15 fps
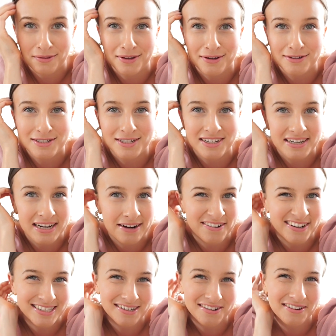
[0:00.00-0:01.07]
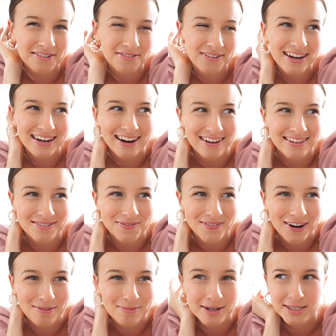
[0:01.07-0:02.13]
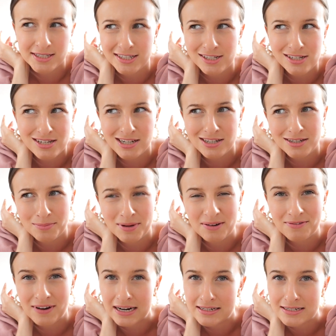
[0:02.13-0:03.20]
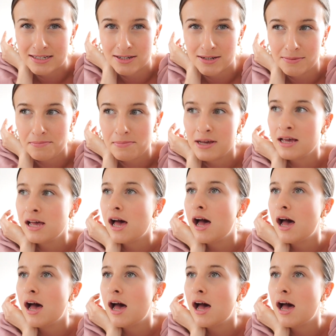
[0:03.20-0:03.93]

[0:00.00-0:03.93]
those photos turned out. I don't know if I like them very much. They just look a bit random.